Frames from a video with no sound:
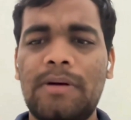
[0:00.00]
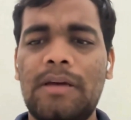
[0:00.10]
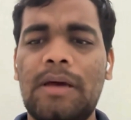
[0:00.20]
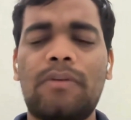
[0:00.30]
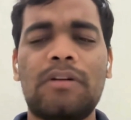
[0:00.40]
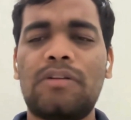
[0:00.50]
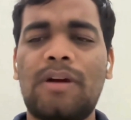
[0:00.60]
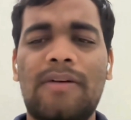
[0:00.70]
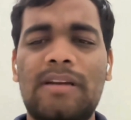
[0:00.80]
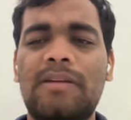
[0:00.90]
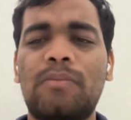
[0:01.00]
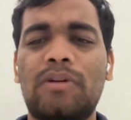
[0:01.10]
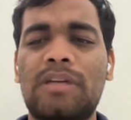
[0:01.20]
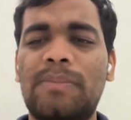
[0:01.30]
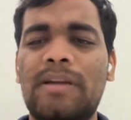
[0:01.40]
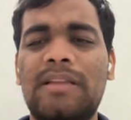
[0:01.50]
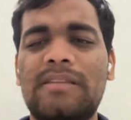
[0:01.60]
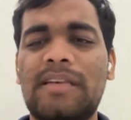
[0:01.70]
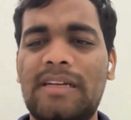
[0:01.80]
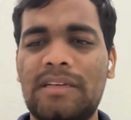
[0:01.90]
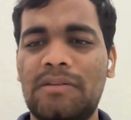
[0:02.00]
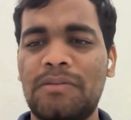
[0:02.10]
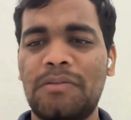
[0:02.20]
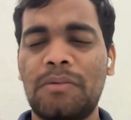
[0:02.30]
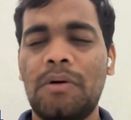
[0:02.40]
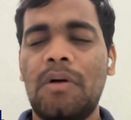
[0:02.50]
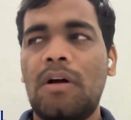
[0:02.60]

I wanted to have a little more deeper insight into